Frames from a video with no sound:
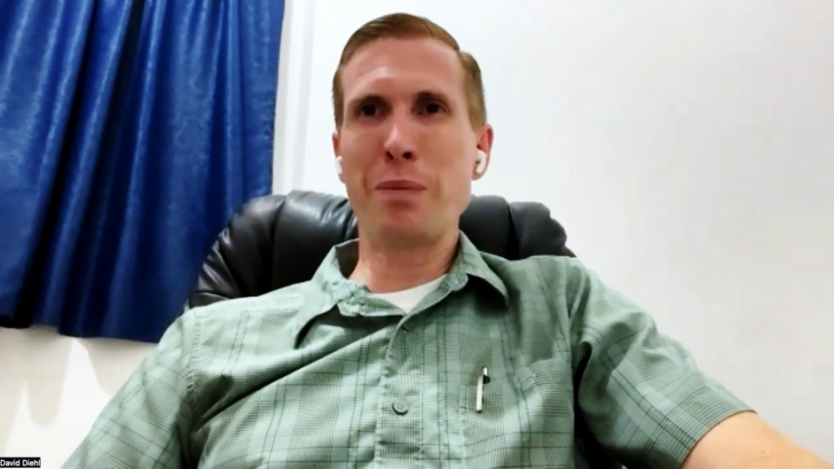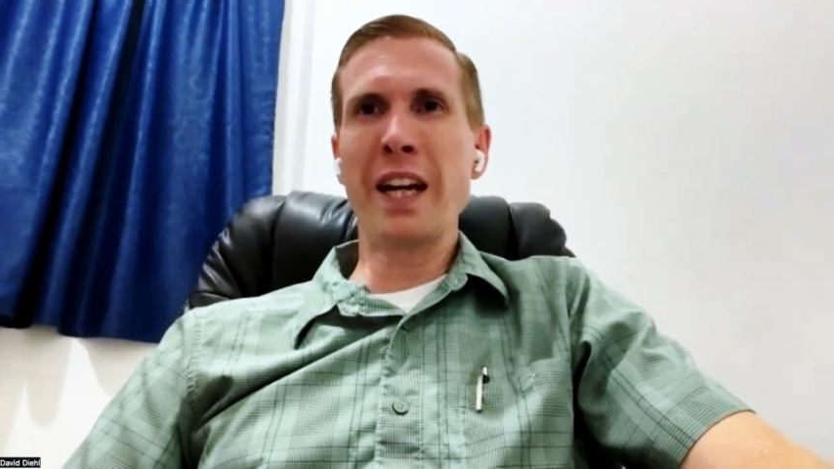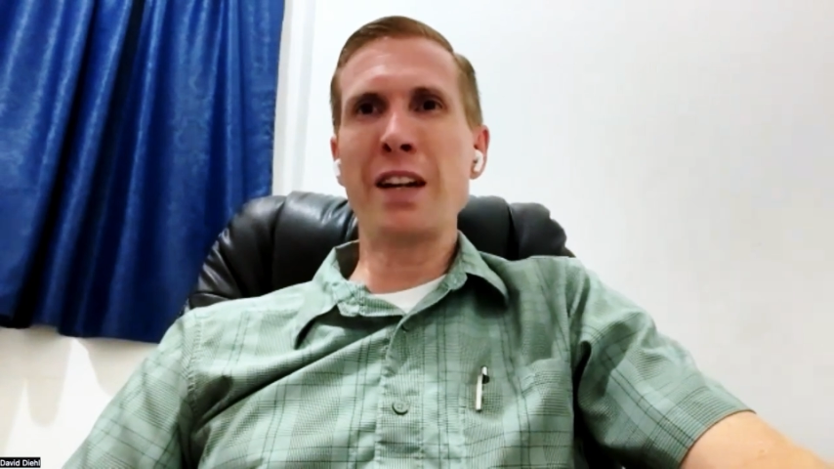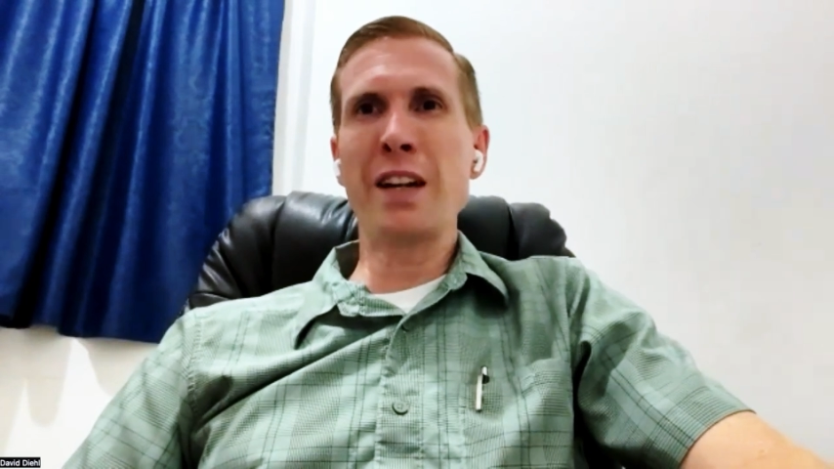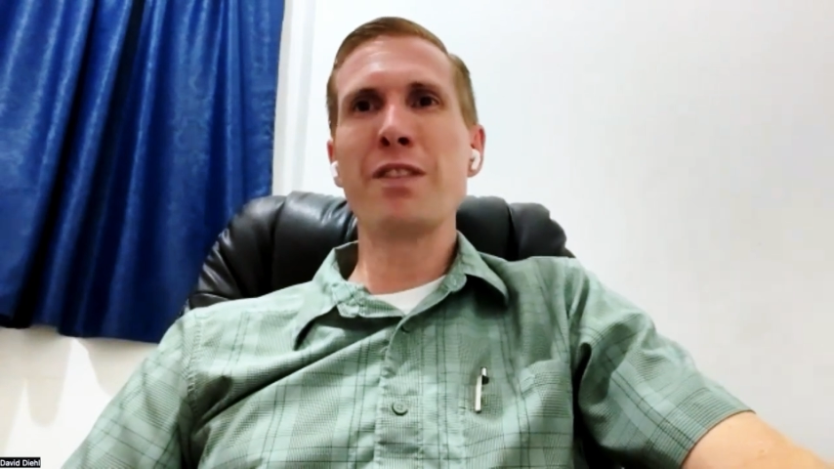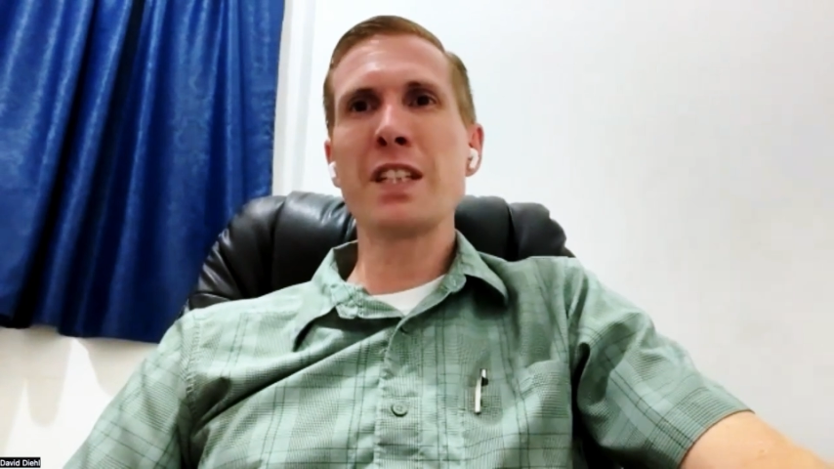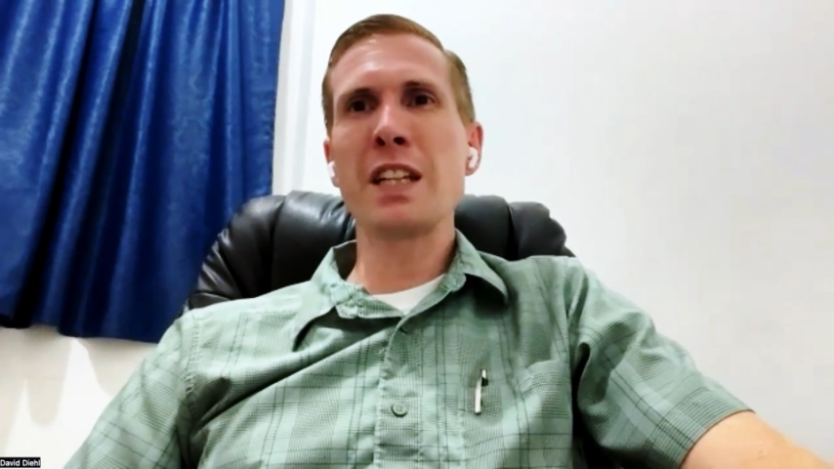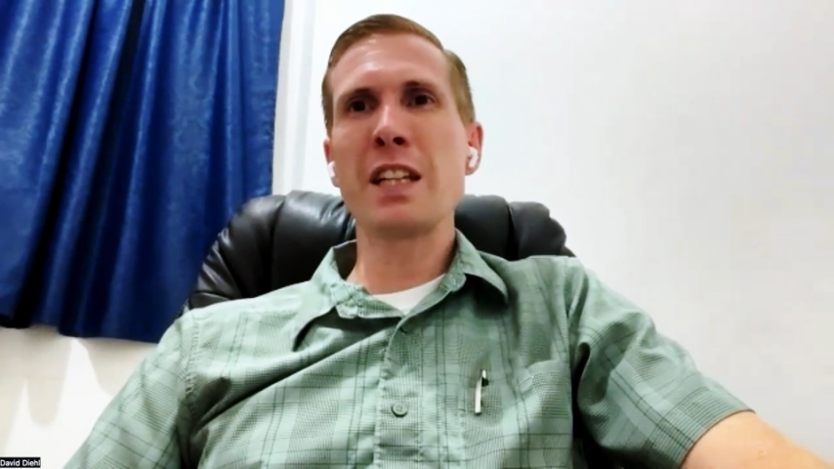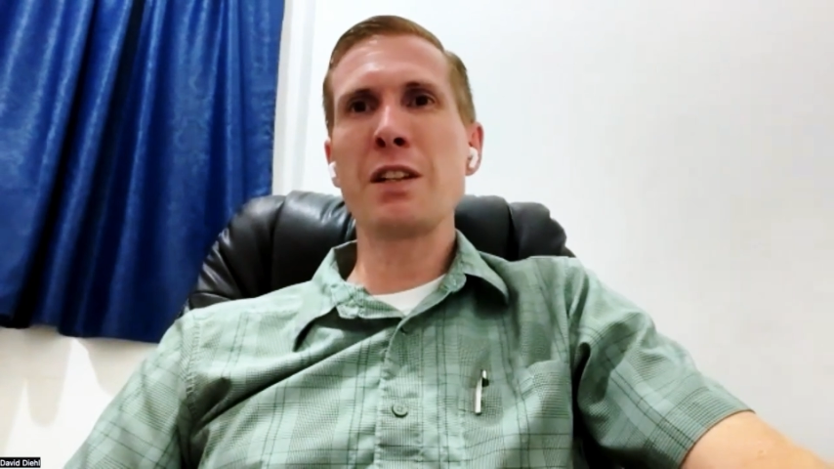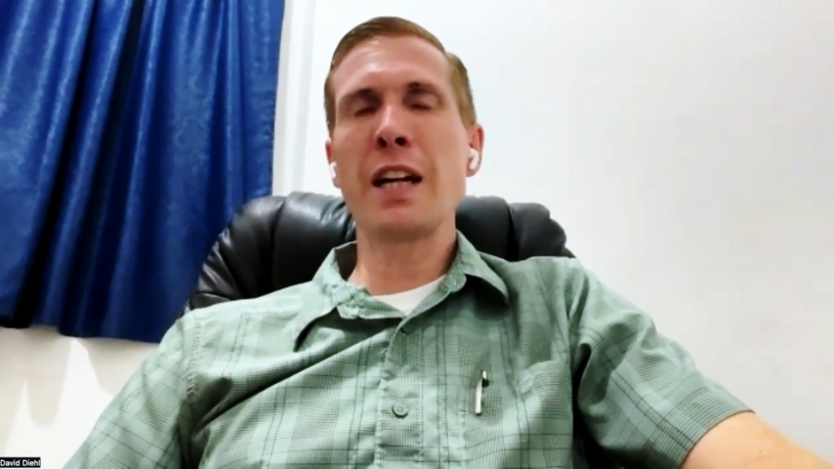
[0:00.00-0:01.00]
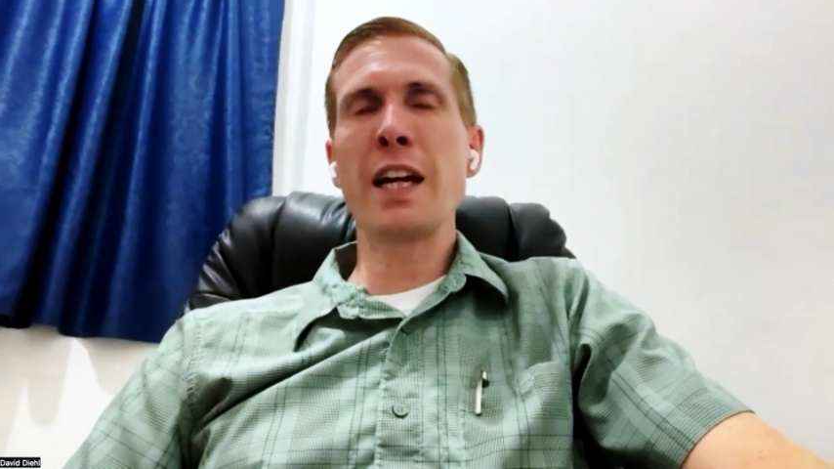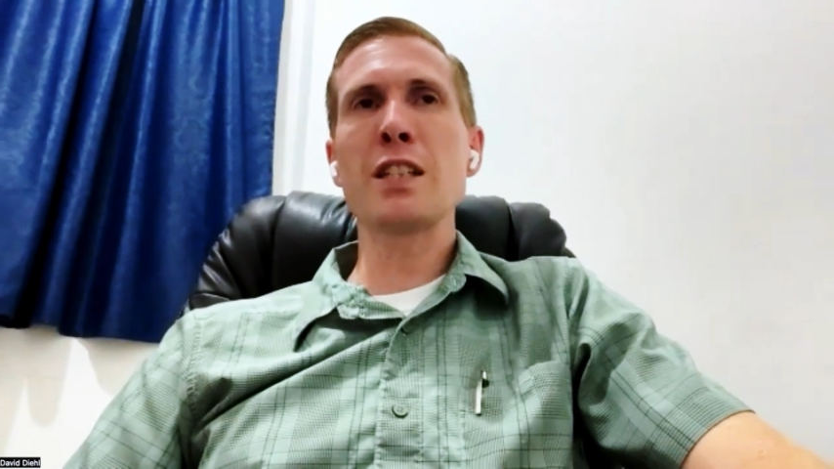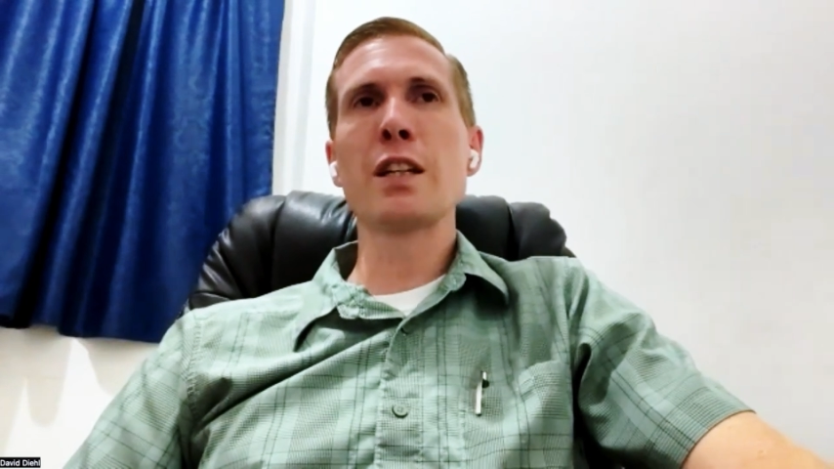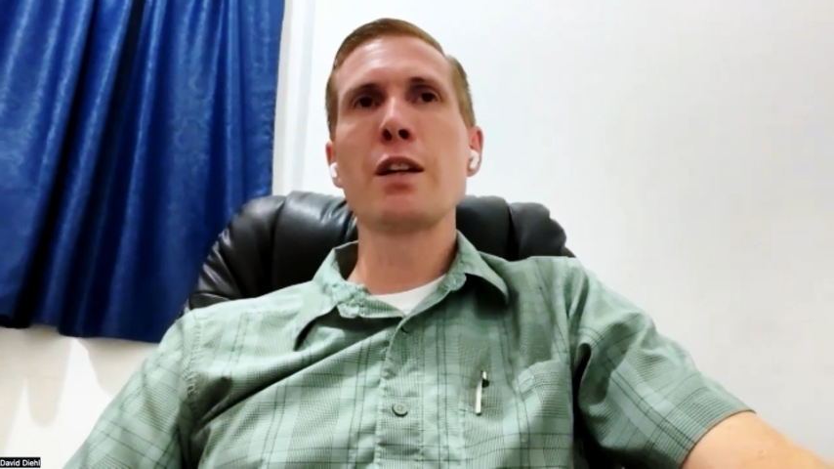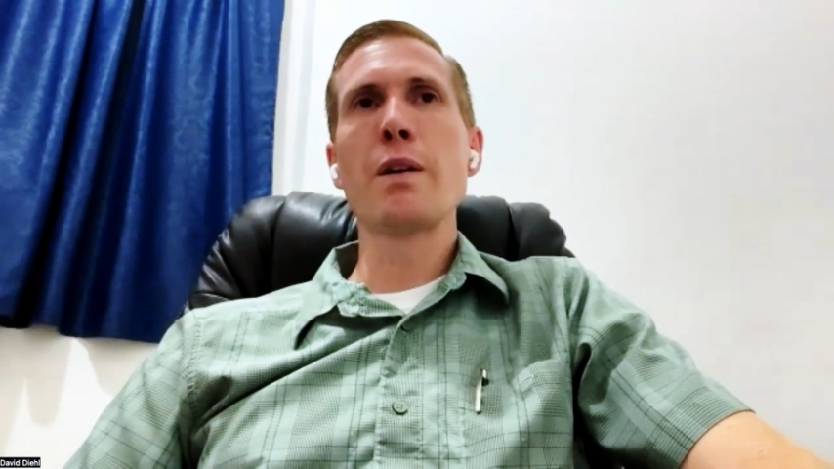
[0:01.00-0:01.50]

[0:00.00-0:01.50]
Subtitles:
by and visit you guys.